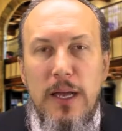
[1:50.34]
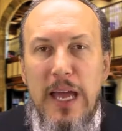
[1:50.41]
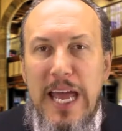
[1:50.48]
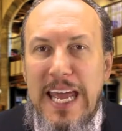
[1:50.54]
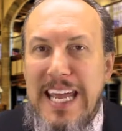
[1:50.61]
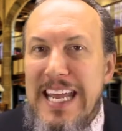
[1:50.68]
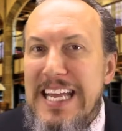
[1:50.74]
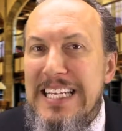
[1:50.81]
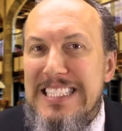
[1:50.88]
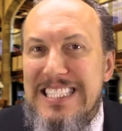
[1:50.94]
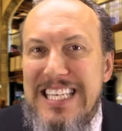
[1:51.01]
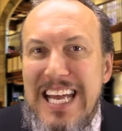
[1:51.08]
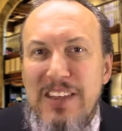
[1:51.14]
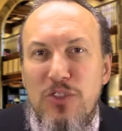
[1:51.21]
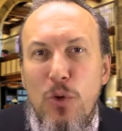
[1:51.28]
He
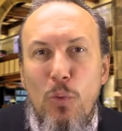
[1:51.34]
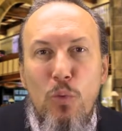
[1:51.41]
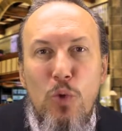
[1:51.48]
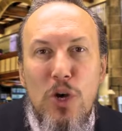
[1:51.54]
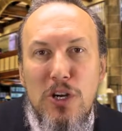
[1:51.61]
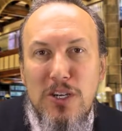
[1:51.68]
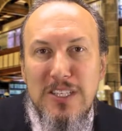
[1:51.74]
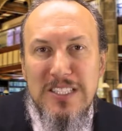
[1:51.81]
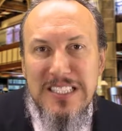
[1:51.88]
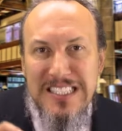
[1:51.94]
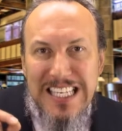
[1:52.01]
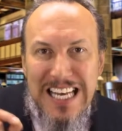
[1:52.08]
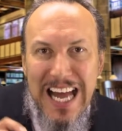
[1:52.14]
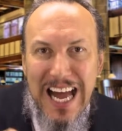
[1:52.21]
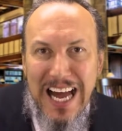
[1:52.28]
said, the works
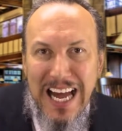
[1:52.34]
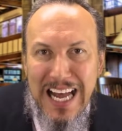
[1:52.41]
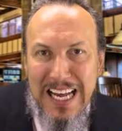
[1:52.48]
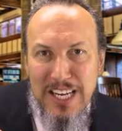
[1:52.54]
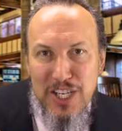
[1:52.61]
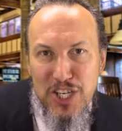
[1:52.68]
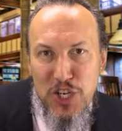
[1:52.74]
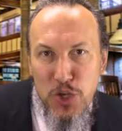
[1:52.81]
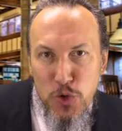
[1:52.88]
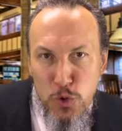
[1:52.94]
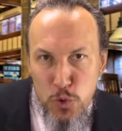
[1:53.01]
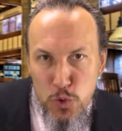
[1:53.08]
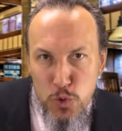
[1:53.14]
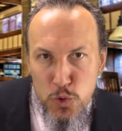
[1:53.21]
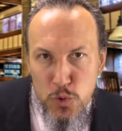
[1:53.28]
that I
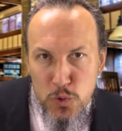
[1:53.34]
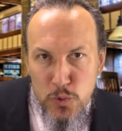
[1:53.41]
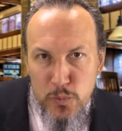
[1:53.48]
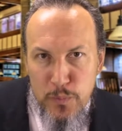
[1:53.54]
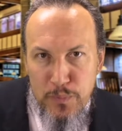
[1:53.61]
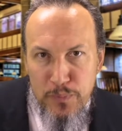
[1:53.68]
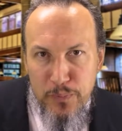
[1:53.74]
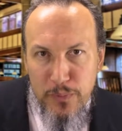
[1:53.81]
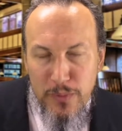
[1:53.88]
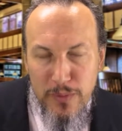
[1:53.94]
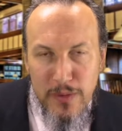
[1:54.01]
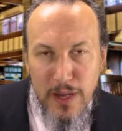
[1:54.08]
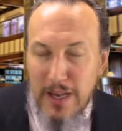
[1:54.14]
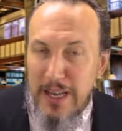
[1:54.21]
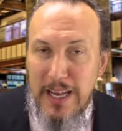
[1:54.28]
do.
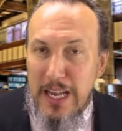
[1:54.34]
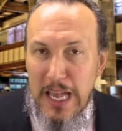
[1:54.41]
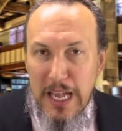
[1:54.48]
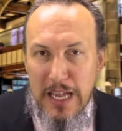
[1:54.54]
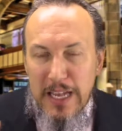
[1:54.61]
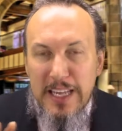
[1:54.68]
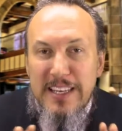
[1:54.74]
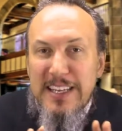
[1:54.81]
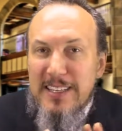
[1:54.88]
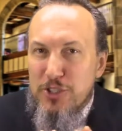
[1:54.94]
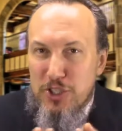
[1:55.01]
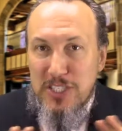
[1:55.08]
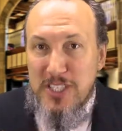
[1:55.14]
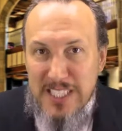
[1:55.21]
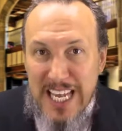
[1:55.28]
Now, he didn't
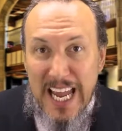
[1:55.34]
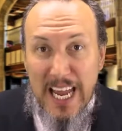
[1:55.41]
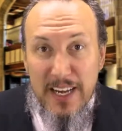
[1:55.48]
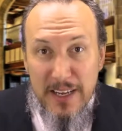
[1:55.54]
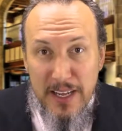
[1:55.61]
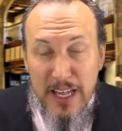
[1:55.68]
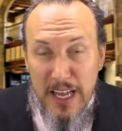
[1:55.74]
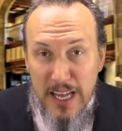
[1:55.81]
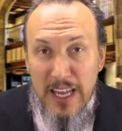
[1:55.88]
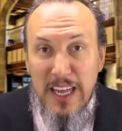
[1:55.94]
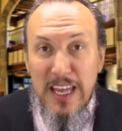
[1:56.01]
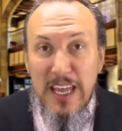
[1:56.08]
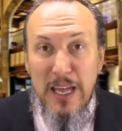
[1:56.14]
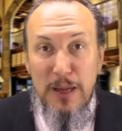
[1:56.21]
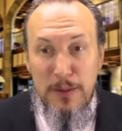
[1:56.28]
just say it.
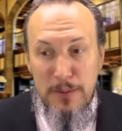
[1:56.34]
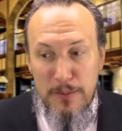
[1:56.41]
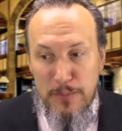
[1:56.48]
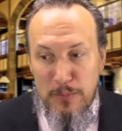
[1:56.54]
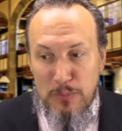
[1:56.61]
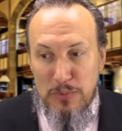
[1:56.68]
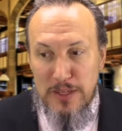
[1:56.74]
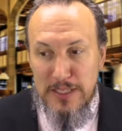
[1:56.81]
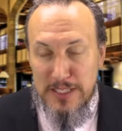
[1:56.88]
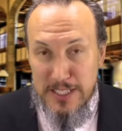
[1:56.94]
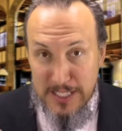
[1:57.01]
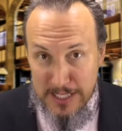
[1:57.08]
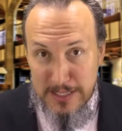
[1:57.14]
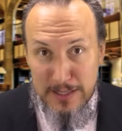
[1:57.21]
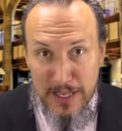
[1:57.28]
He,
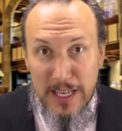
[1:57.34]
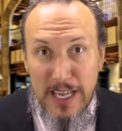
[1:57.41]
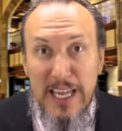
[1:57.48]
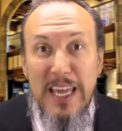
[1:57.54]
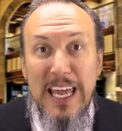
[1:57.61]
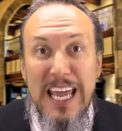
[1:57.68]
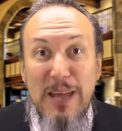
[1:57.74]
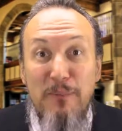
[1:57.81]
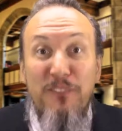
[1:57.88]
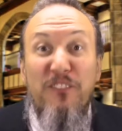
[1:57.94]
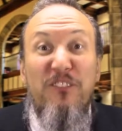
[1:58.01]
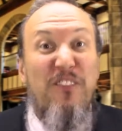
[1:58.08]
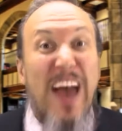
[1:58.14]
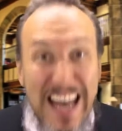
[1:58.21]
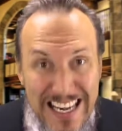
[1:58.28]
he
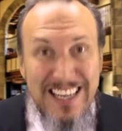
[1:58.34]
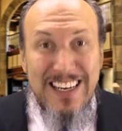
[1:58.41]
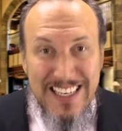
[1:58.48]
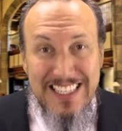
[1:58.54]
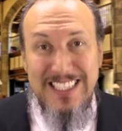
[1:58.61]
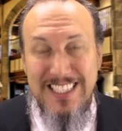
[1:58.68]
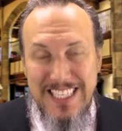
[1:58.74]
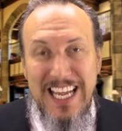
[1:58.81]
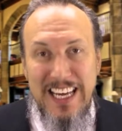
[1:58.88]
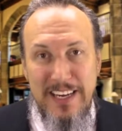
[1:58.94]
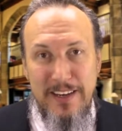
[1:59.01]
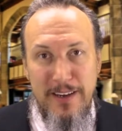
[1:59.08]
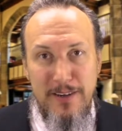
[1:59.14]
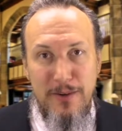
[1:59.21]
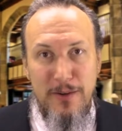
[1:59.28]
emphatically
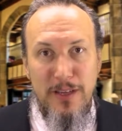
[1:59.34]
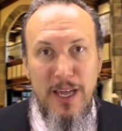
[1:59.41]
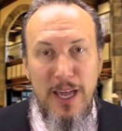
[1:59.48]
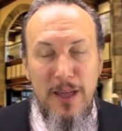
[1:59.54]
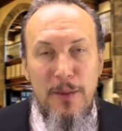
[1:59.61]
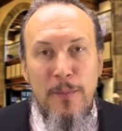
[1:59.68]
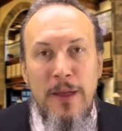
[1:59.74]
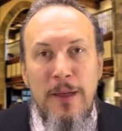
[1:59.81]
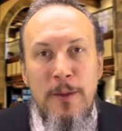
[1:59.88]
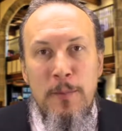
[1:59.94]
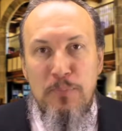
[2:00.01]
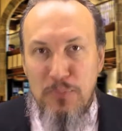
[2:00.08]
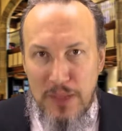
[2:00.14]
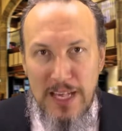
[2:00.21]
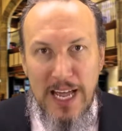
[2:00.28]
stated it, okay?
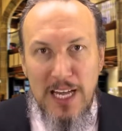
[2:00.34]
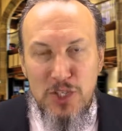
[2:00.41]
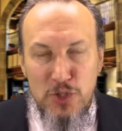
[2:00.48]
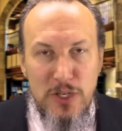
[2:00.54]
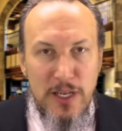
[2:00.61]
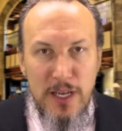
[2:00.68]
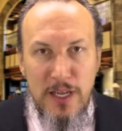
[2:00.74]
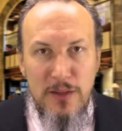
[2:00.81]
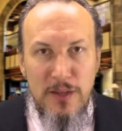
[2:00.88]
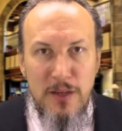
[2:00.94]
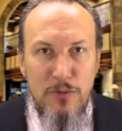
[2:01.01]
Actually, in the